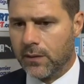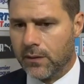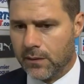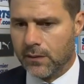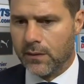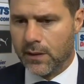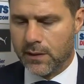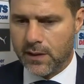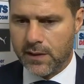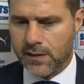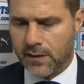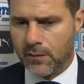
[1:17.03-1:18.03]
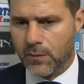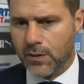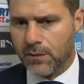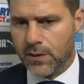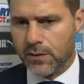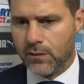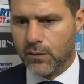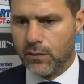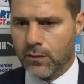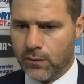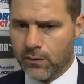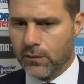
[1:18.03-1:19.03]
and they deserve maybe a
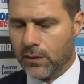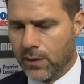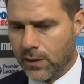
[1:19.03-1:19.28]
score